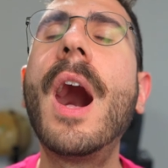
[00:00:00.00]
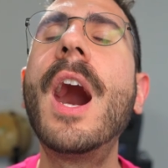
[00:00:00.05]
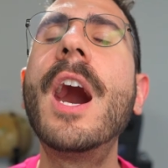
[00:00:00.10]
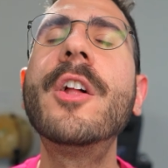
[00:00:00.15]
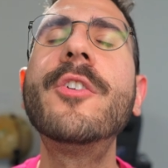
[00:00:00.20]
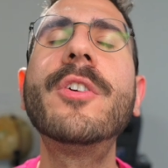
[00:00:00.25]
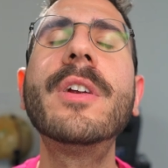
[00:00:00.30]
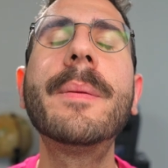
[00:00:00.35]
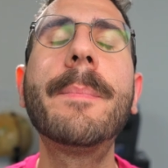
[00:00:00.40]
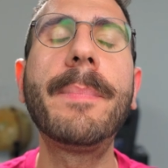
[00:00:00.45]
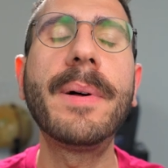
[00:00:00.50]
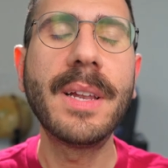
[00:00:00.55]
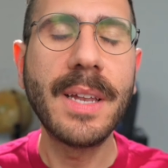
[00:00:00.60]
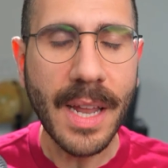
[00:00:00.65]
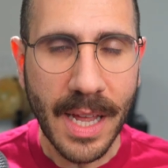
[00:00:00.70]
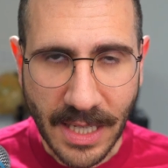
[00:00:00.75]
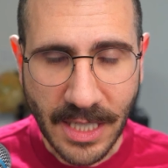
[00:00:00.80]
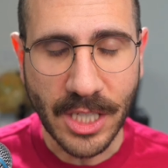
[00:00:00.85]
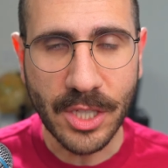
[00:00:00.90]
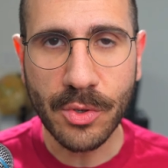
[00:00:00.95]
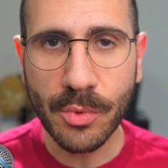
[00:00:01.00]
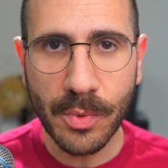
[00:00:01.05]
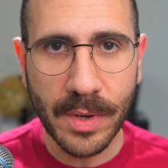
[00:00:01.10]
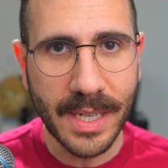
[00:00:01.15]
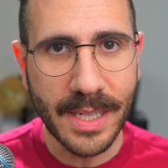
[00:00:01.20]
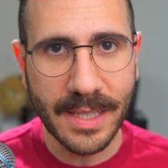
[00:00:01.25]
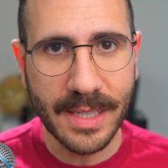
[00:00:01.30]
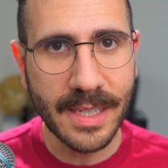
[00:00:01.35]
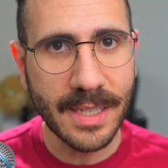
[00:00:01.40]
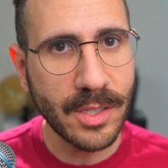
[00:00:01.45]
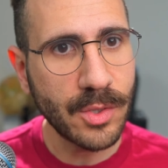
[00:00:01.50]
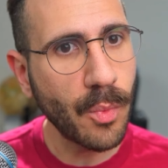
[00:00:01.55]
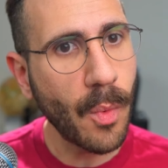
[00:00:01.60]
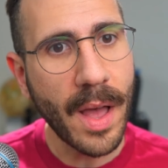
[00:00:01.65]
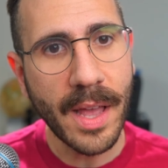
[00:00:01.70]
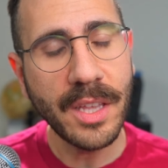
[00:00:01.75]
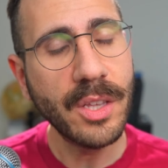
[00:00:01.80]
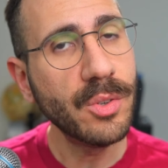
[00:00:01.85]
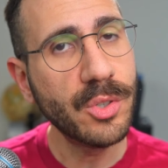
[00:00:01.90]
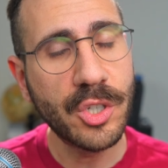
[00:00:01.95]
100+ reasons
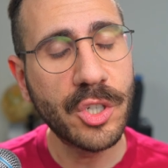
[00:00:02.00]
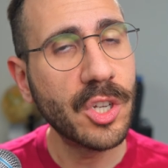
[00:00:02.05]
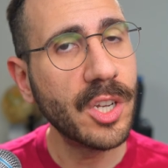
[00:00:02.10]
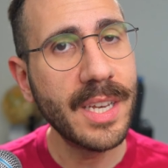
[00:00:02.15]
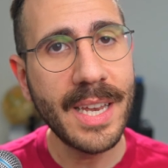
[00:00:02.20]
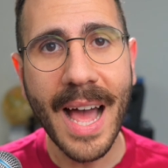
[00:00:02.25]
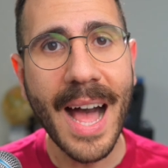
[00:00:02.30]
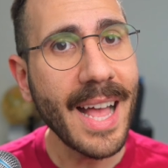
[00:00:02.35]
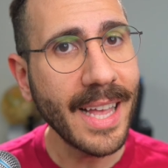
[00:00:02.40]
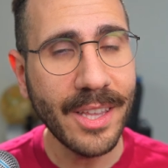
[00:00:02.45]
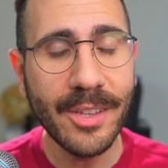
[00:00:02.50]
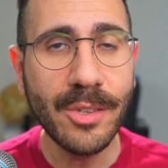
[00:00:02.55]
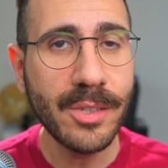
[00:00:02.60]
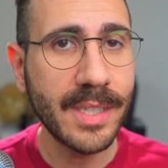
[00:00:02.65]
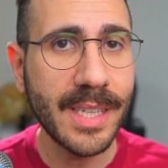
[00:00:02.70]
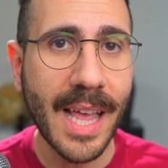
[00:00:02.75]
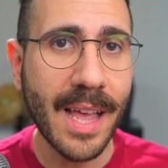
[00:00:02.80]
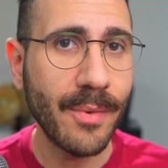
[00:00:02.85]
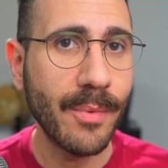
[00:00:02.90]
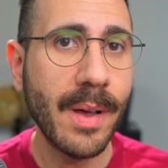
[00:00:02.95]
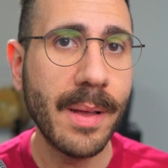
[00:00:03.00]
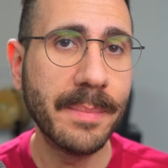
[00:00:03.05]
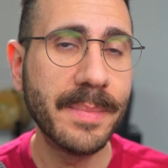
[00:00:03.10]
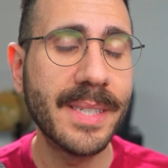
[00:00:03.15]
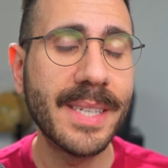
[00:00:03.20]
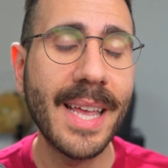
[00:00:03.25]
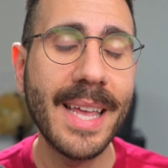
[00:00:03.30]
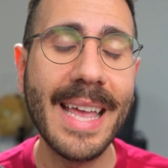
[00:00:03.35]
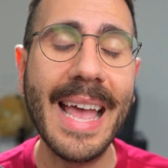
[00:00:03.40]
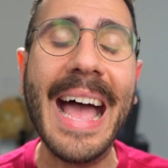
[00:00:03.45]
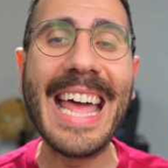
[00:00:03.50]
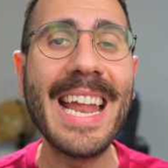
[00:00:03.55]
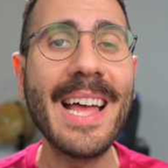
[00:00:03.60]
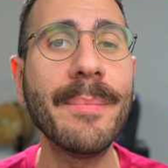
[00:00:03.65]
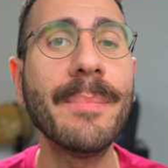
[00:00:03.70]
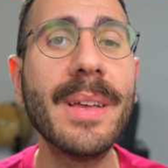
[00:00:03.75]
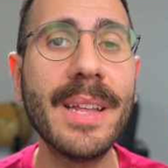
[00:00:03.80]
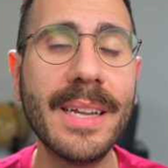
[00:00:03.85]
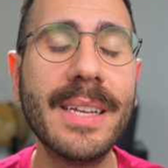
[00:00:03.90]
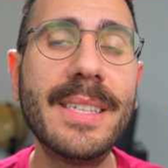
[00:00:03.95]
why you should not use that website, and
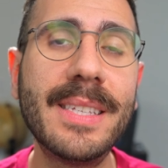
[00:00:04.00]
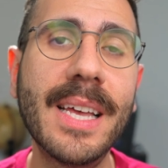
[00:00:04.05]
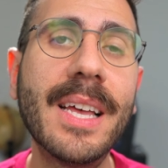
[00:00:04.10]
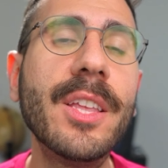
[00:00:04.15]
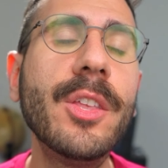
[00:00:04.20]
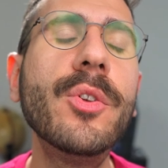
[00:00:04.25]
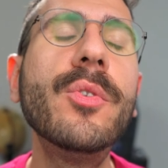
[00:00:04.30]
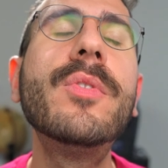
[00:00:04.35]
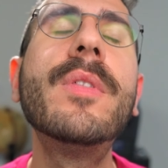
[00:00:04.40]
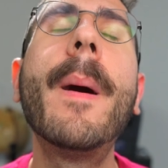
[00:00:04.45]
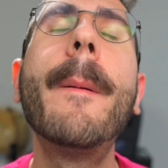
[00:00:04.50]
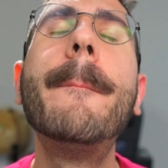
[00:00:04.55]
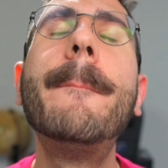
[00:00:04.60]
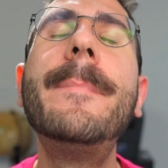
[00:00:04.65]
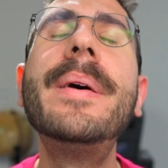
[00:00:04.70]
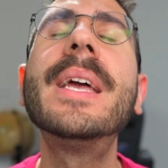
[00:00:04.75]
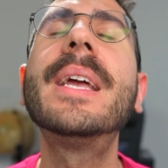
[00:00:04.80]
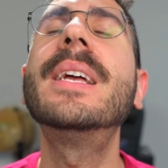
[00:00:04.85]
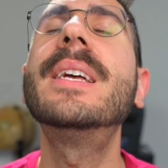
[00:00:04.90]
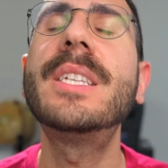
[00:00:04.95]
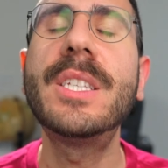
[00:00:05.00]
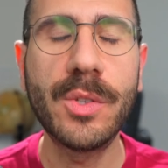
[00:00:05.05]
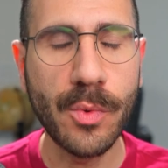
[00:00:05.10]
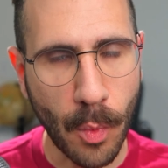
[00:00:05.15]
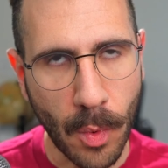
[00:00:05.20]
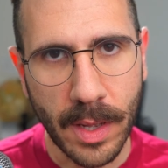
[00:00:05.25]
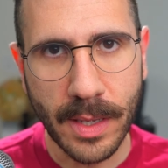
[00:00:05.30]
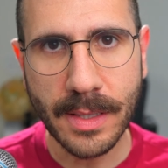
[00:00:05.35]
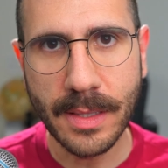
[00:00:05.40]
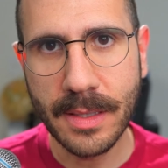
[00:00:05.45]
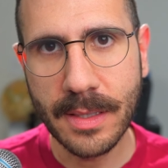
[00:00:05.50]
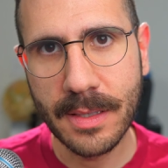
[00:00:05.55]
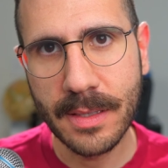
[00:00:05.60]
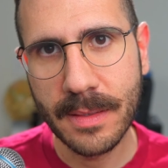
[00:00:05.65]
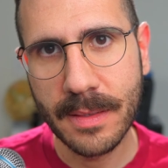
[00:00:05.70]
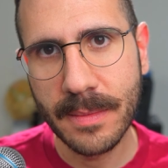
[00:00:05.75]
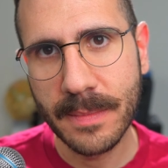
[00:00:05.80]
I'm gonna tell you the biggest ones.